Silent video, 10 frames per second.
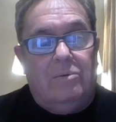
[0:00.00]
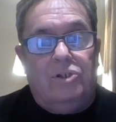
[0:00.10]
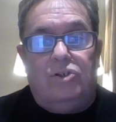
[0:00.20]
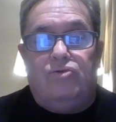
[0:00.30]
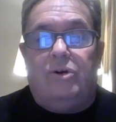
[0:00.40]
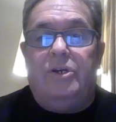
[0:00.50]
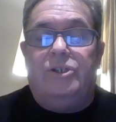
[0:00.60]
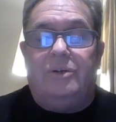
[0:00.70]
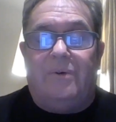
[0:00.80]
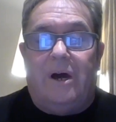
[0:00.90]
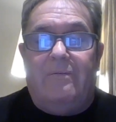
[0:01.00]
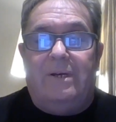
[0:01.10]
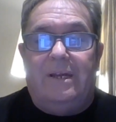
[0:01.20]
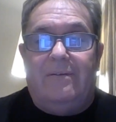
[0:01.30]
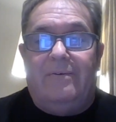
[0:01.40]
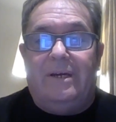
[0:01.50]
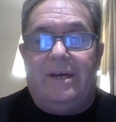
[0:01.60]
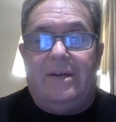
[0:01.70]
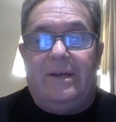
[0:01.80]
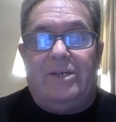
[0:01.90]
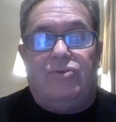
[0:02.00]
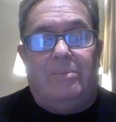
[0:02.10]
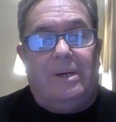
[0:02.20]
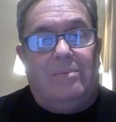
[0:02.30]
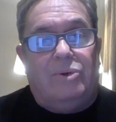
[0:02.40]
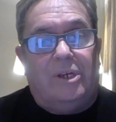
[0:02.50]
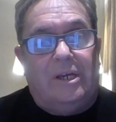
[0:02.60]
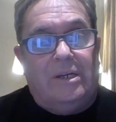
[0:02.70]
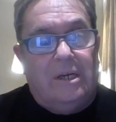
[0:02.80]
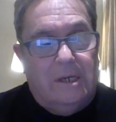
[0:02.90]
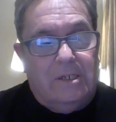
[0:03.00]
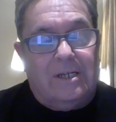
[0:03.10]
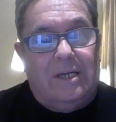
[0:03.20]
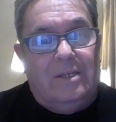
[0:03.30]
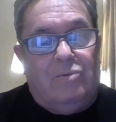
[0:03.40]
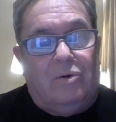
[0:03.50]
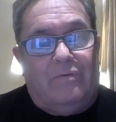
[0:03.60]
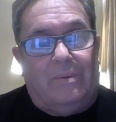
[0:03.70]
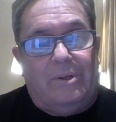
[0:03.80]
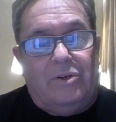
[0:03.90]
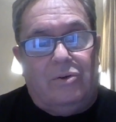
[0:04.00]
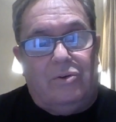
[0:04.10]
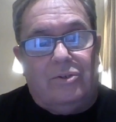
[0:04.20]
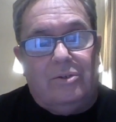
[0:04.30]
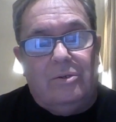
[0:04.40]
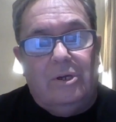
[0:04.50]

We're just trying to survive and live and get an extra bit of money in to keep the wolf from the doors.